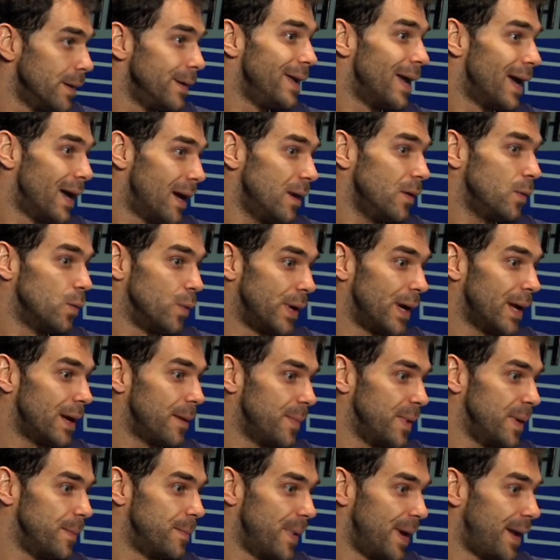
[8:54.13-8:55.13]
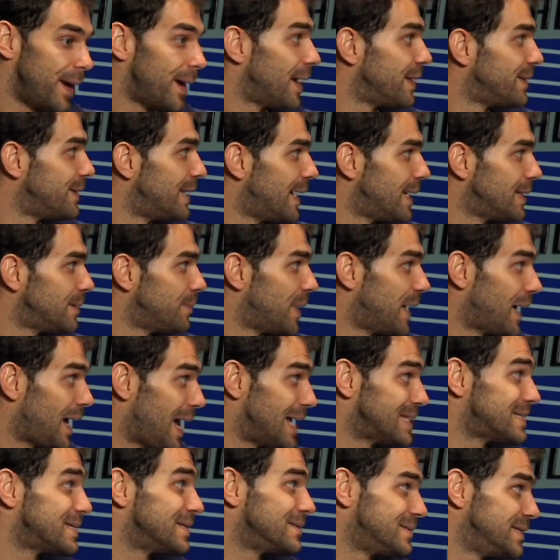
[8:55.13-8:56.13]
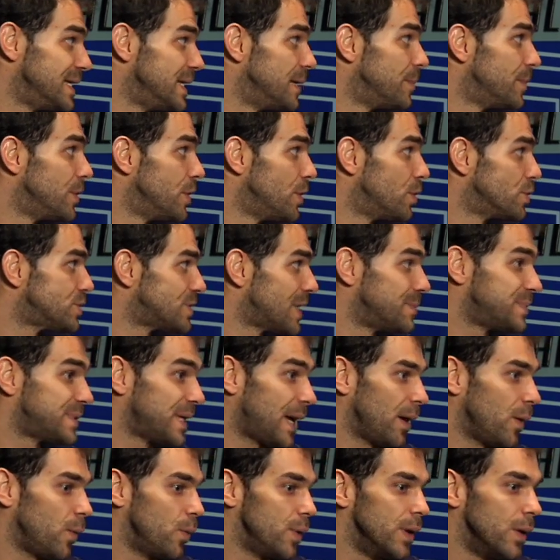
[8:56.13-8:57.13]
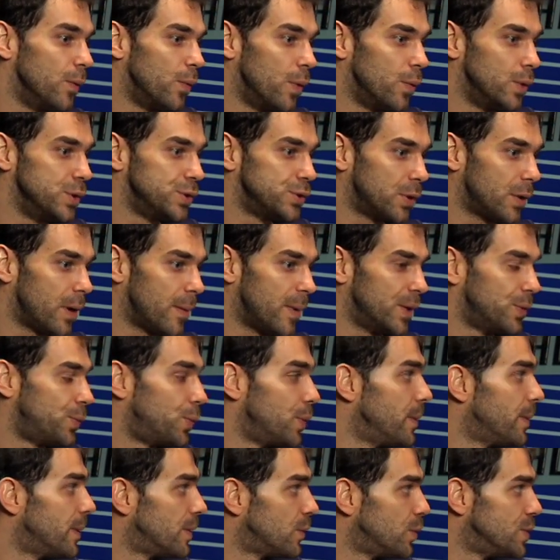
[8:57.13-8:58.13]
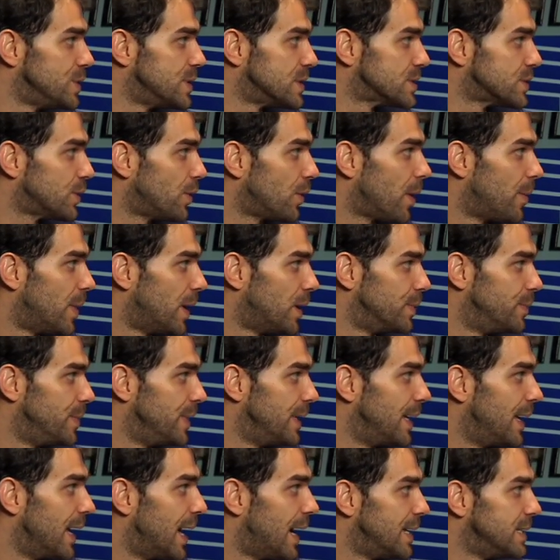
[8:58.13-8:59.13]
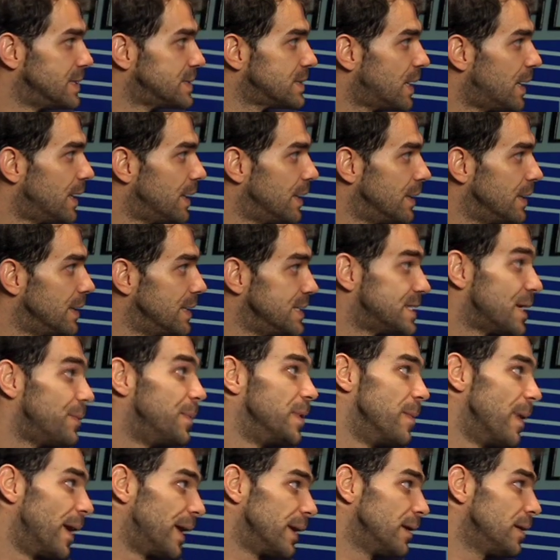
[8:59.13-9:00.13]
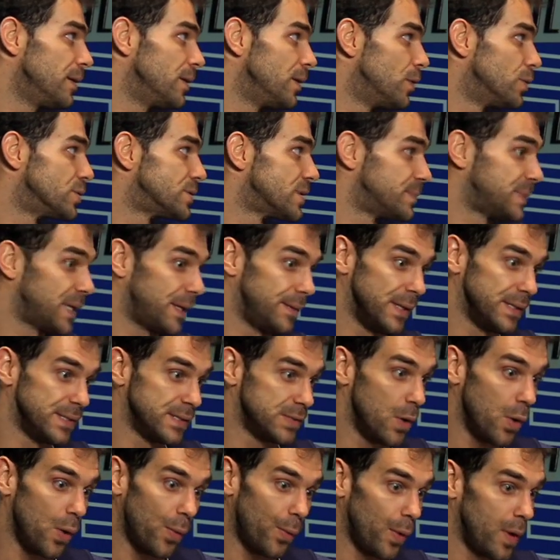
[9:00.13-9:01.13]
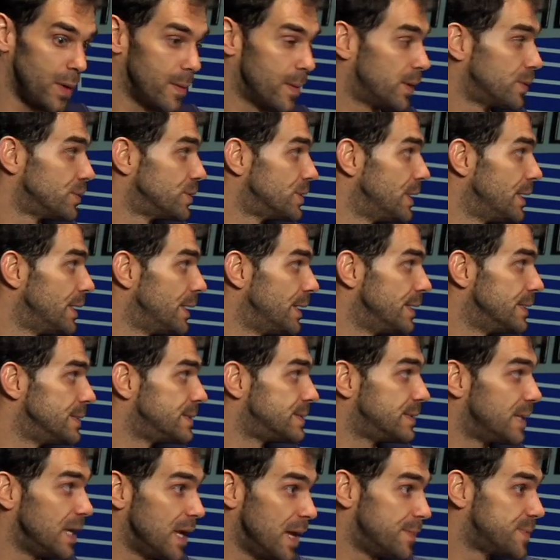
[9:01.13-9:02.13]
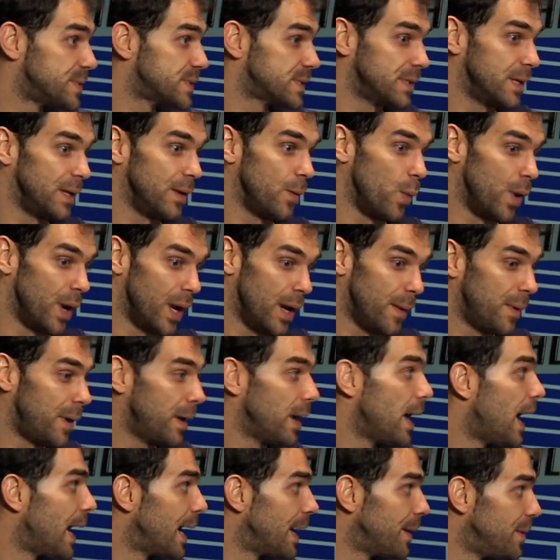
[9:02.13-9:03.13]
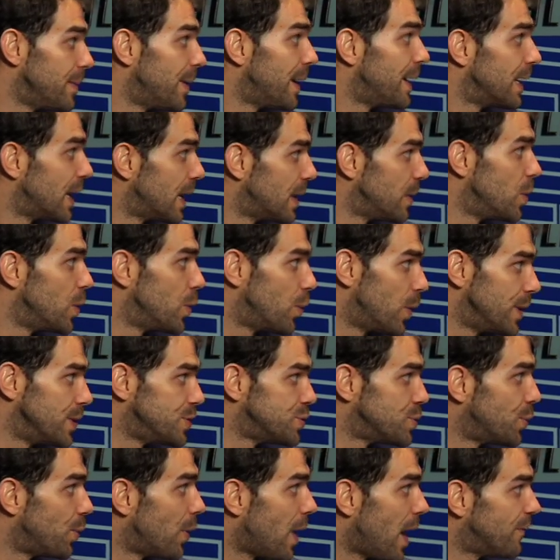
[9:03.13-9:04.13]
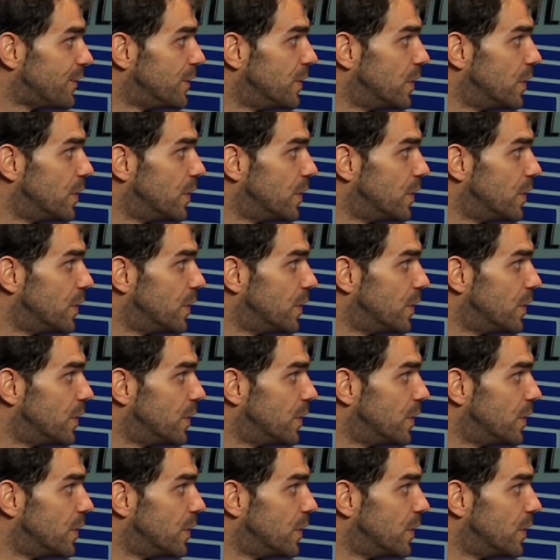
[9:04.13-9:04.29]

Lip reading: Yeah, we got to be better at that, but as a team, sometimes when we talk about rebound, we just talk about big guys, and it's everybody. Sometimes there's long rebounds, there's tips, whatever, and everybody got to be ready to grab